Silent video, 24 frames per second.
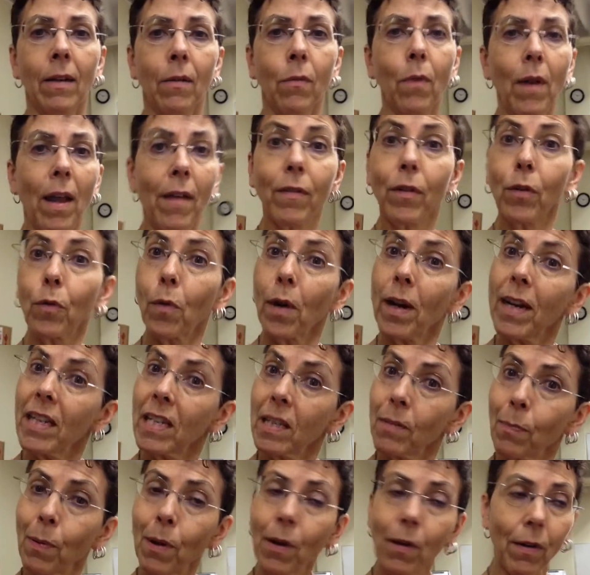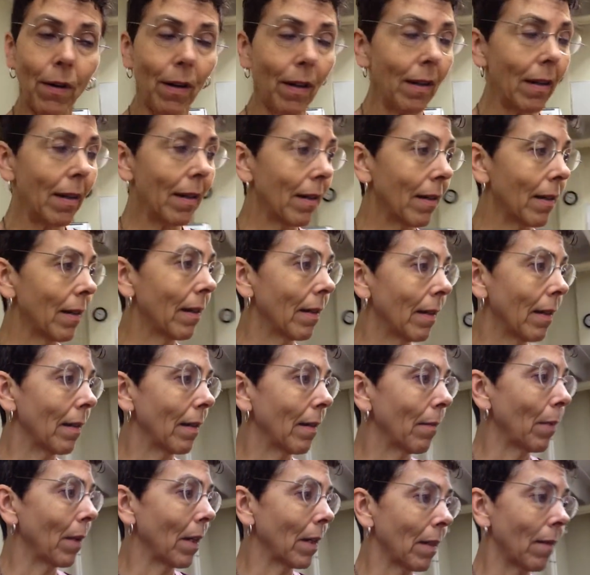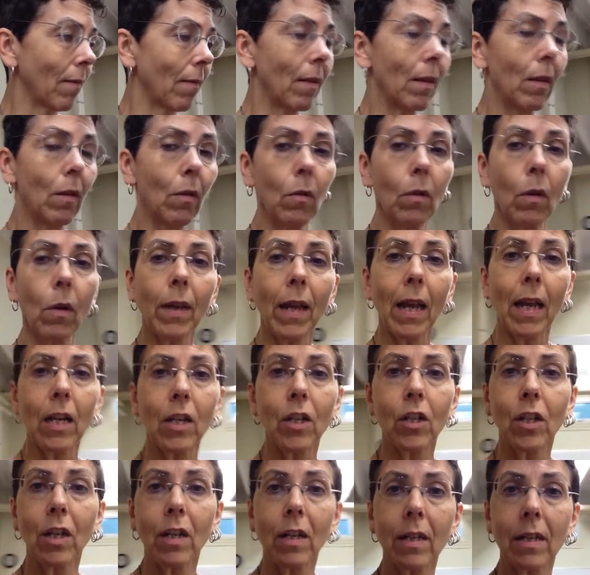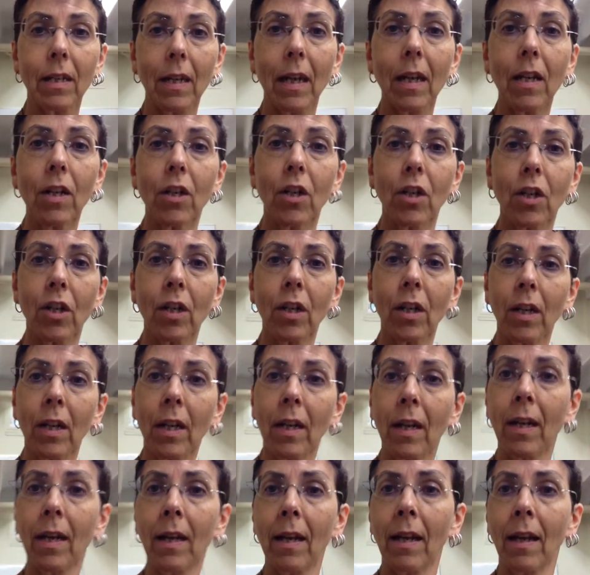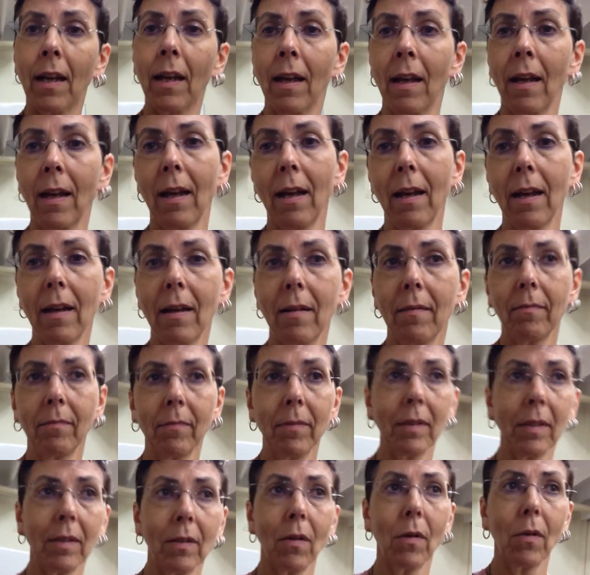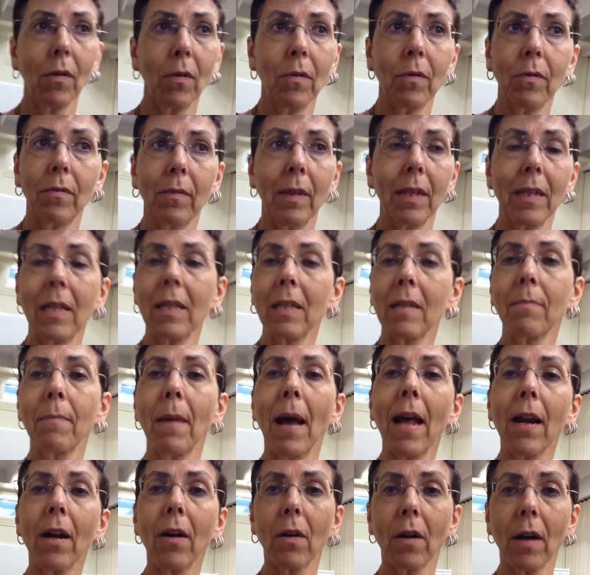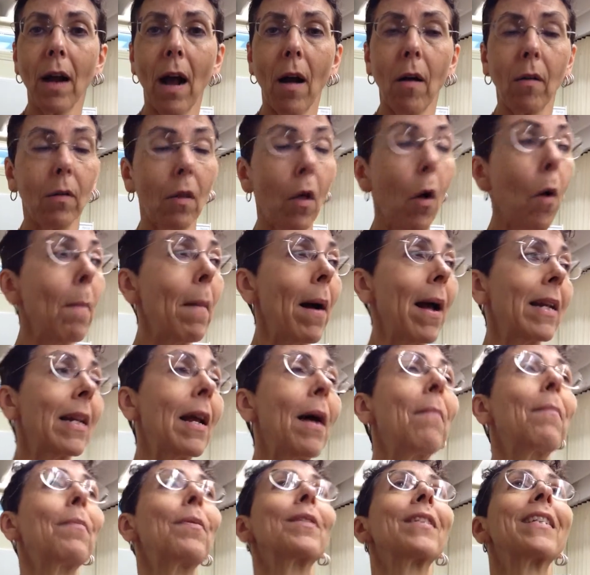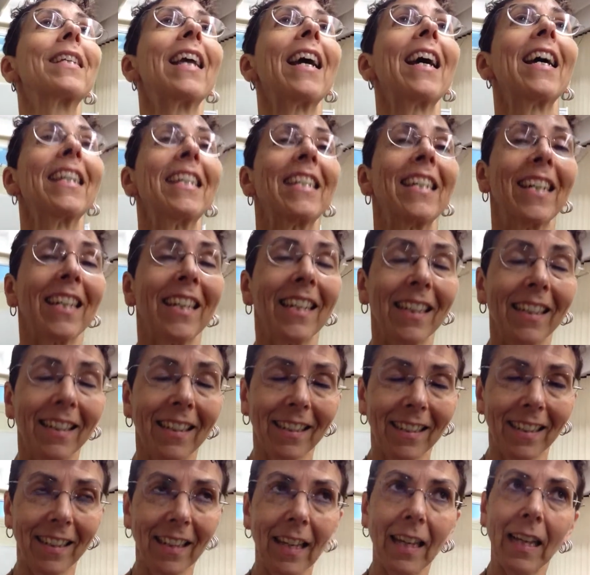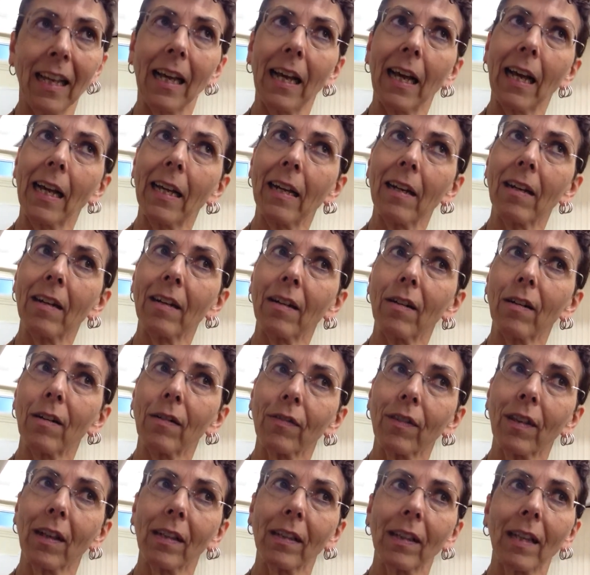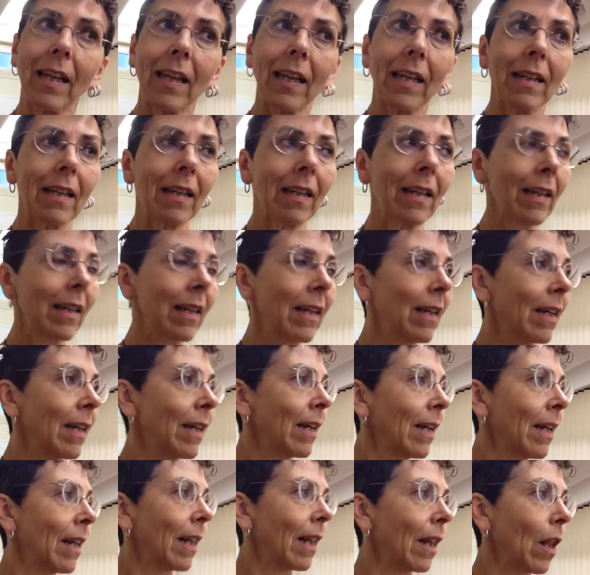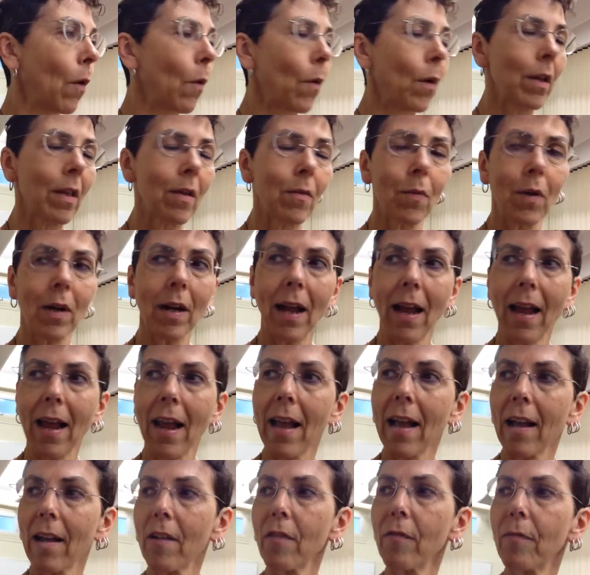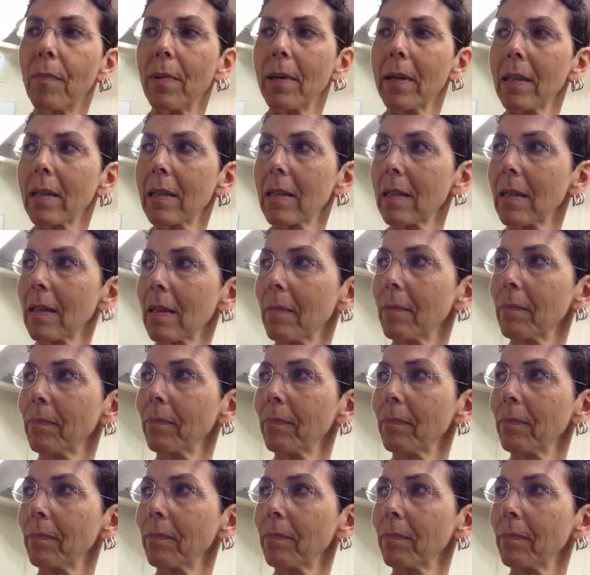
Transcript: we have a grace period because of the new location and such. So it doesn't matter how low my numbers get. I don't know if they'll take lower than what I have, but